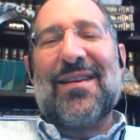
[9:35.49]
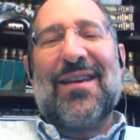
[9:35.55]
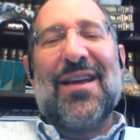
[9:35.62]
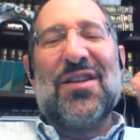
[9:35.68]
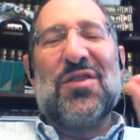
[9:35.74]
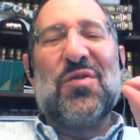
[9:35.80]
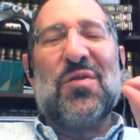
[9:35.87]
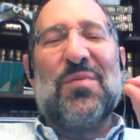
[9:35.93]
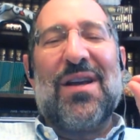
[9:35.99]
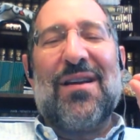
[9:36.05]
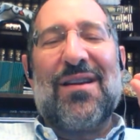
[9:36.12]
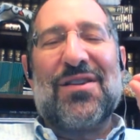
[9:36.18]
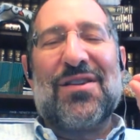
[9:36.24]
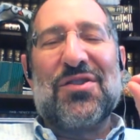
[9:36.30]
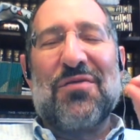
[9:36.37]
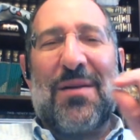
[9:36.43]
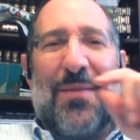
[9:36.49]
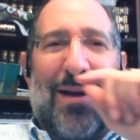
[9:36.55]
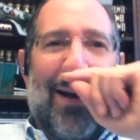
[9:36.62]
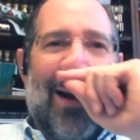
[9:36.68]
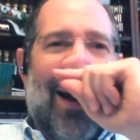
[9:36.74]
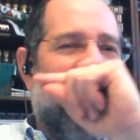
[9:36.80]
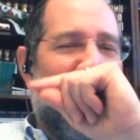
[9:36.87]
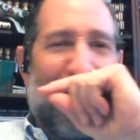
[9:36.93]
kids would be
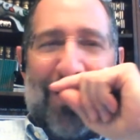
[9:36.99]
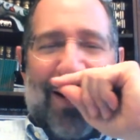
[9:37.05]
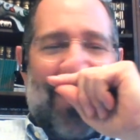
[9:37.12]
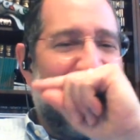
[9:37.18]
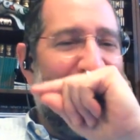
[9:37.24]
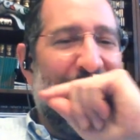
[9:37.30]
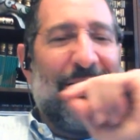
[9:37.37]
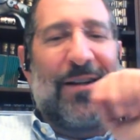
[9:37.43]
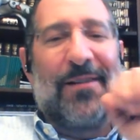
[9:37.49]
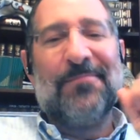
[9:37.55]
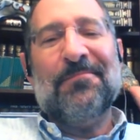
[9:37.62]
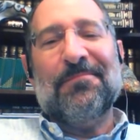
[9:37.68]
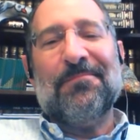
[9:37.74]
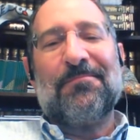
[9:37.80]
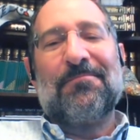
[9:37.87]
screaming and hollering and yelling,